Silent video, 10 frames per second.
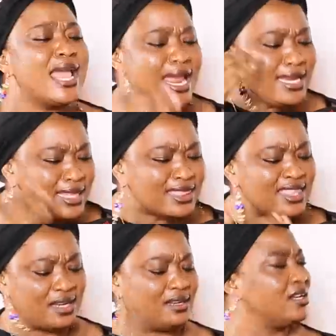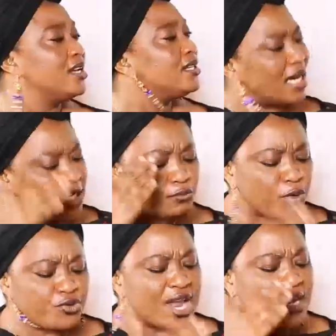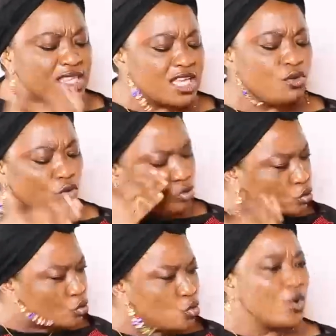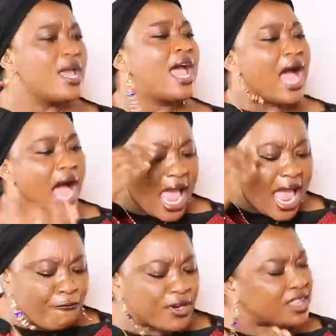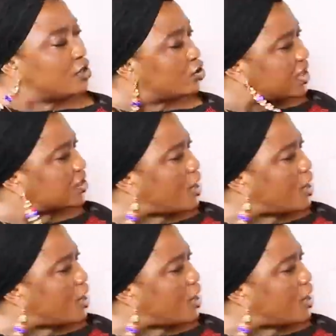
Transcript: anything that is bothering, anything you want to do, everything you set